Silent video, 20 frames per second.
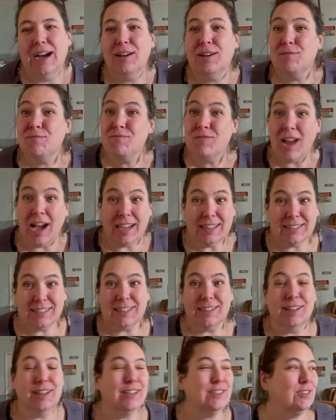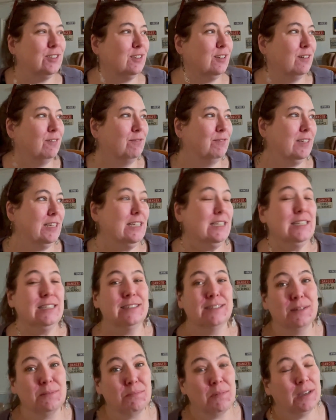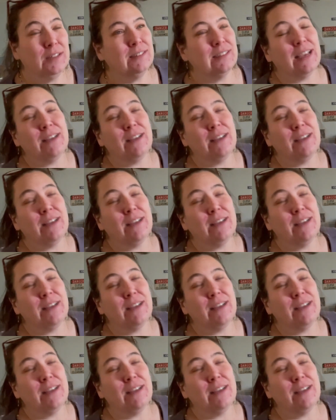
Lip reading: a nice collection of keys and buttons.